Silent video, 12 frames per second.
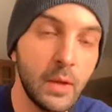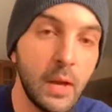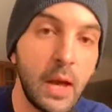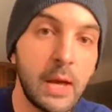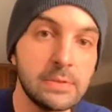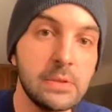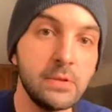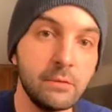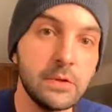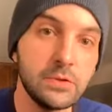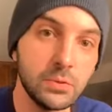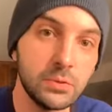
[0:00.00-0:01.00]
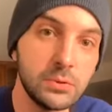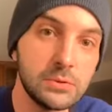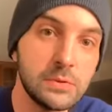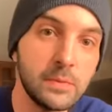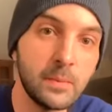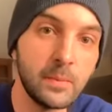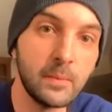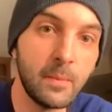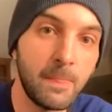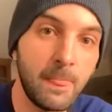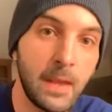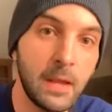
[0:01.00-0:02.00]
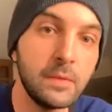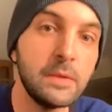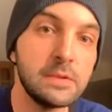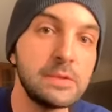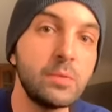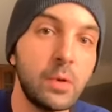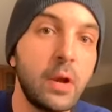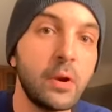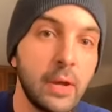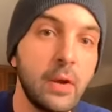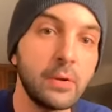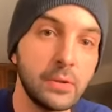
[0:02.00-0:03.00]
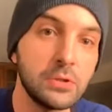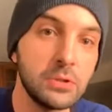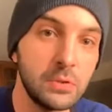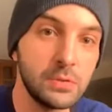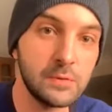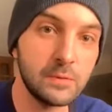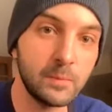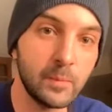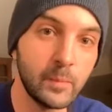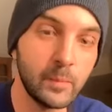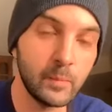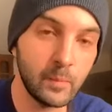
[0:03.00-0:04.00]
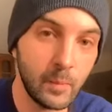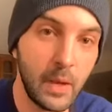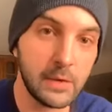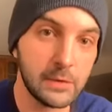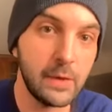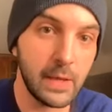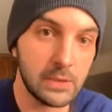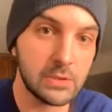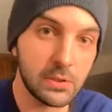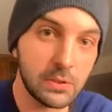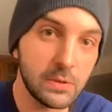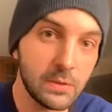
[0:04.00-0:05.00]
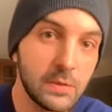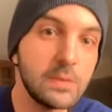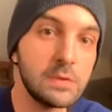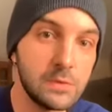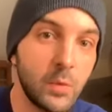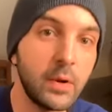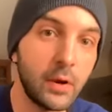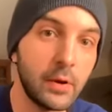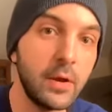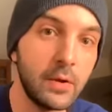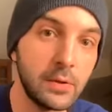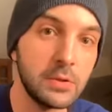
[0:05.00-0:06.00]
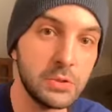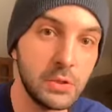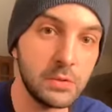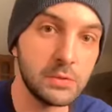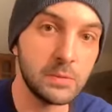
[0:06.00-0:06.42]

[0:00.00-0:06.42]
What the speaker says: As individuals, this is when our character shows. As a nation, this is when our character shows.